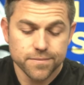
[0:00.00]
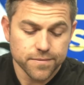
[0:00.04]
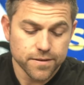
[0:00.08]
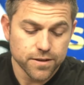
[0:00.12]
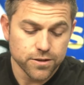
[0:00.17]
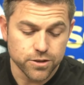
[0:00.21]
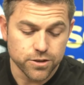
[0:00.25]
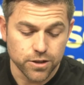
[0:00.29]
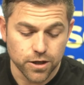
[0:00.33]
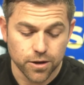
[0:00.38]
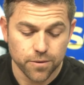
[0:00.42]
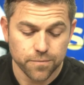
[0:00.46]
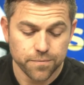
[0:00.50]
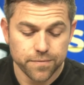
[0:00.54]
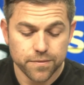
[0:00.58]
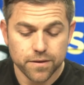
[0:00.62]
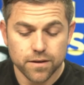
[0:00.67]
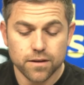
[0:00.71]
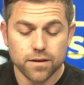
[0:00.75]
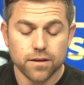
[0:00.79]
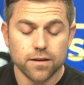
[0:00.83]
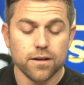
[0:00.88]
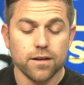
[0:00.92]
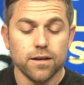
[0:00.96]
So
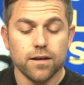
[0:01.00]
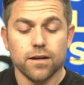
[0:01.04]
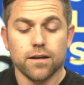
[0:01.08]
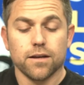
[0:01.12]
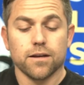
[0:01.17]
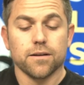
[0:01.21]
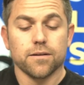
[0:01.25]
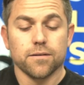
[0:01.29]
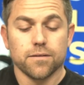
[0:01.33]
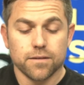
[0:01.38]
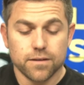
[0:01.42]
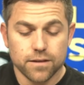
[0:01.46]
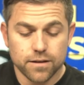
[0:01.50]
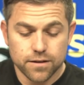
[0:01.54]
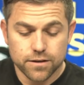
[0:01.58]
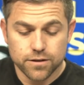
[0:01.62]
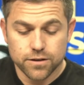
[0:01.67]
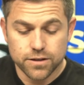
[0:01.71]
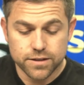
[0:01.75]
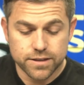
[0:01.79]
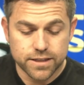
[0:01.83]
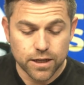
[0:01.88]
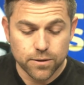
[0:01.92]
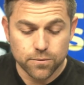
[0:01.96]

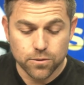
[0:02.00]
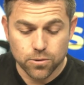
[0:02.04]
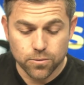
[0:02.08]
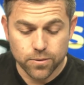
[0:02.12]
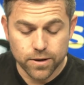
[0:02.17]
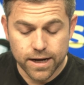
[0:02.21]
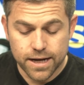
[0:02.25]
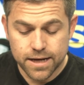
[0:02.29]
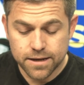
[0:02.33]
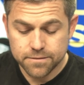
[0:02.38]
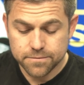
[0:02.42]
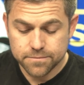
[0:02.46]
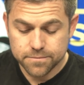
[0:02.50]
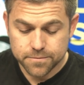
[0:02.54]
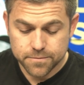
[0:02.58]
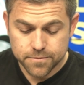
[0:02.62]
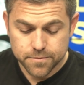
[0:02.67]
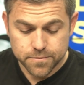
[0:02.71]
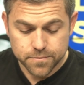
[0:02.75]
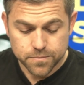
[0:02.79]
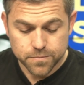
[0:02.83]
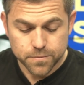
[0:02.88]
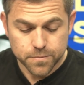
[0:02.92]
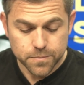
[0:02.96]
to say where we're at,
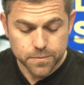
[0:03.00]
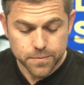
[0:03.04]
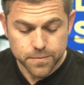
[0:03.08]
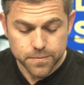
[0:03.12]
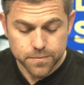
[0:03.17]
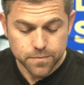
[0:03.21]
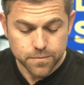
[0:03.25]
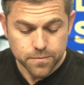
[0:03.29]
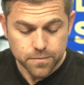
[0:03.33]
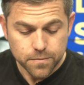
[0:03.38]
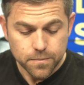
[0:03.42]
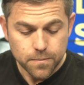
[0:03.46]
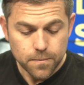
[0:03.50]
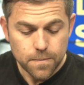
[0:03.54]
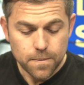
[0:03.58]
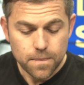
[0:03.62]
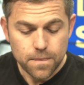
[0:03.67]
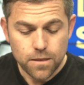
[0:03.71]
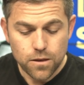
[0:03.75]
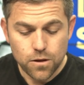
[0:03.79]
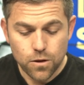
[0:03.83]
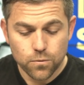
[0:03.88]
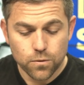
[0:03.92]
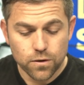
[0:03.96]

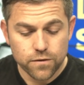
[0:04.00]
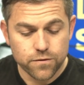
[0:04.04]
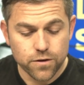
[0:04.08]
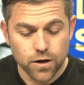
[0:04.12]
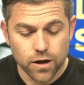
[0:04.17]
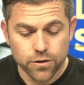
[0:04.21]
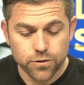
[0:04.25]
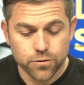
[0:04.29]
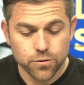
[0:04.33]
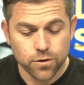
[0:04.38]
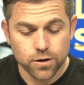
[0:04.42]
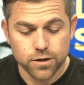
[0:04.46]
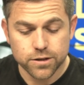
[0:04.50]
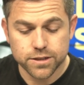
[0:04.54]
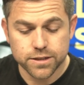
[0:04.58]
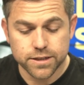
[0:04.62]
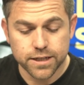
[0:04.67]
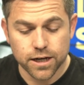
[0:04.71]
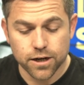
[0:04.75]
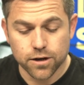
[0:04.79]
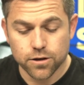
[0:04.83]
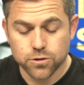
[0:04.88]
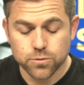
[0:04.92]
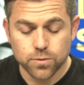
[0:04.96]
we've gone through our
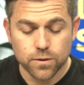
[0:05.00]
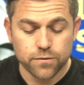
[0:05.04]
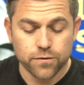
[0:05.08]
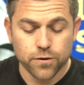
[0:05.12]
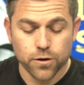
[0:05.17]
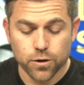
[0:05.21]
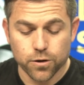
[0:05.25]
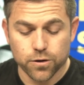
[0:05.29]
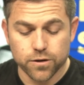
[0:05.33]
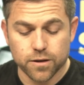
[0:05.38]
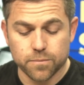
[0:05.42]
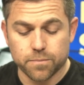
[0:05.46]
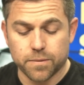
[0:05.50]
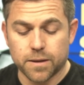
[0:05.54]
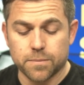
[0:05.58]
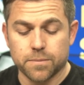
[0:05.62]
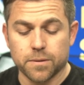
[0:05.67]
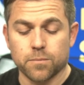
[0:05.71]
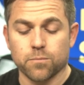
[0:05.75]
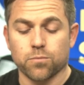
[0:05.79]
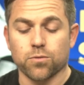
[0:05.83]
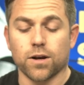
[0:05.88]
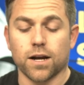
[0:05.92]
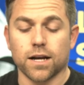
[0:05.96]
stairs. We've heard the
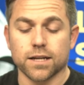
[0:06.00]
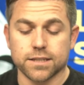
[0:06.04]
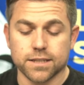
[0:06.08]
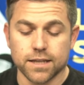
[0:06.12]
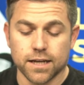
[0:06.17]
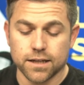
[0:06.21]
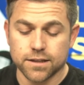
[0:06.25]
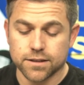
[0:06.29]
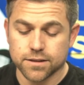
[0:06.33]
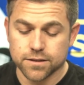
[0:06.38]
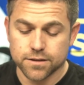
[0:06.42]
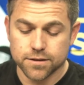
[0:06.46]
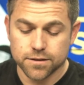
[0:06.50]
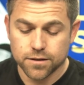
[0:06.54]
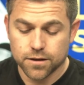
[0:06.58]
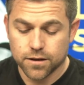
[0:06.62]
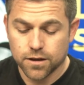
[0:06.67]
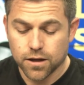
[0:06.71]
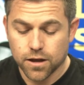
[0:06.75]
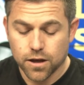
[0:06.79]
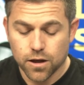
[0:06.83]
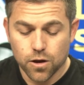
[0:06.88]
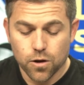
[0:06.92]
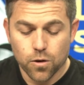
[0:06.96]
beeping process.
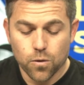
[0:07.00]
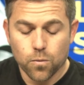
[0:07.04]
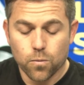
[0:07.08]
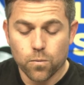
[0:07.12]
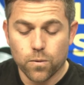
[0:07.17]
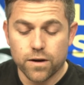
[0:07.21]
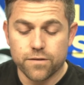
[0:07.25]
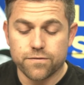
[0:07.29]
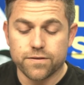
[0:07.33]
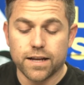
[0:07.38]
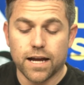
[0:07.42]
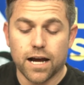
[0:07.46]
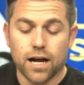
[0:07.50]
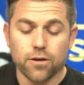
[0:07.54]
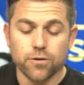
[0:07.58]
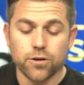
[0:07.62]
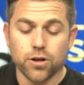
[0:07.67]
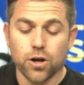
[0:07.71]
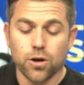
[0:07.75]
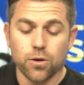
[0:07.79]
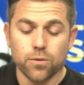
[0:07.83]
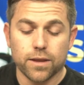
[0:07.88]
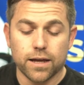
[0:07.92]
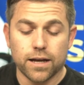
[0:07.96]
We've now
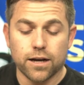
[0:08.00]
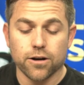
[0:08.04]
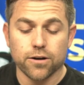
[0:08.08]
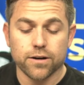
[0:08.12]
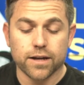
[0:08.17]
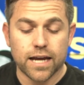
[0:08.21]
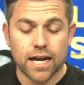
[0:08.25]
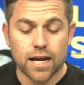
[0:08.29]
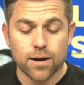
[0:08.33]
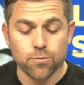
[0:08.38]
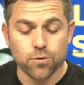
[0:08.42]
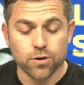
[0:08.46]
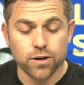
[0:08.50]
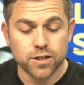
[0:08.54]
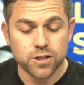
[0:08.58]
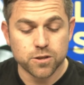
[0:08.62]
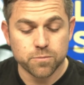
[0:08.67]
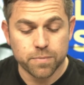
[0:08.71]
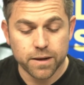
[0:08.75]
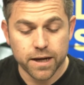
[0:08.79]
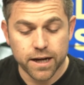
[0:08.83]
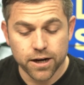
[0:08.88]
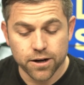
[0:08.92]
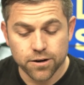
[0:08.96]
know that our camera is
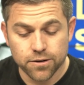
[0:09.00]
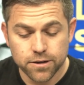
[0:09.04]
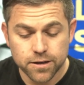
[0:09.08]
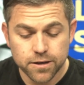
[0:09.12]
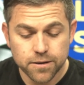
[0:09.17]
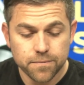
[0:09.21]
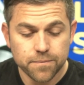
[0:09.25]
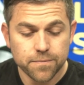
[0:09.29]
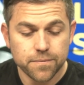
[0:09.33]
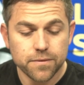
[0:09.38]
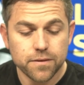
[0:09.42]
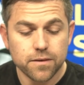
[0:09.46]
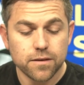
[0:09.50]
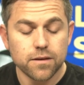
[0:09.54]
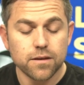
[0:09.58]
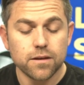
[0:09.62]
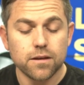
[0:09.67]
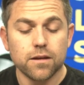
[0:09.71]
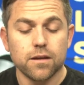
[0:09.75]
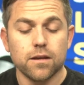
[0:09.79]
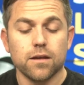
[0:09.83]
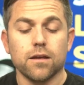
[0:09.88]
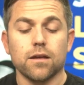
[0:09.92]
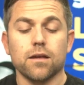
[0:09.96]
paired
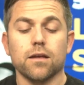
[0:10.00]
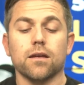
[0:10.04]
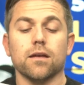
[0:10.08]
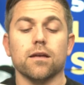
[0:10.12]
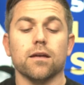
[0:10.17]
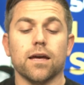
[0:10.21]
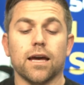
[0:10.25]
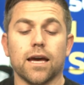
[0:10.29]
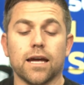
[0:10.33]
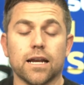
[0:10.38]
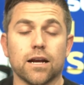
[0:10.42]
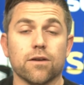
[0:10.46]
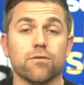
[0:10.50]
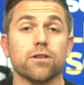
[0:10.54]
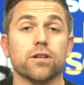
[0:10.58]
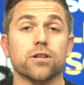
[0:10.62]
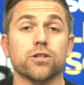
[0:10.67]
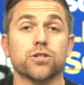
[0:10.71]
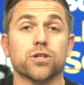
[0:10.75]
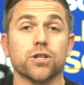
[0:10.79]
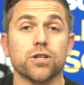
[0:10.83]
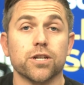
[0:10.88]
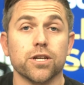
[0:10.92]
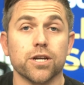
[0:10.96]
and
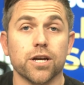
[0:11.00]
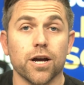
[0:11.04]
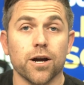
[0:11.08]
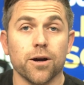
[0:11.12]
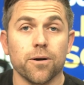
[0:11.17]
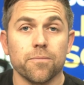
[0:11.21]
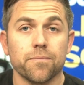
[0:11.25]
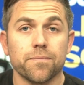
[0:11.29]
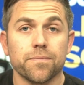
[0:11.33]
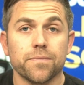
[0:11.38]
everything's good to go.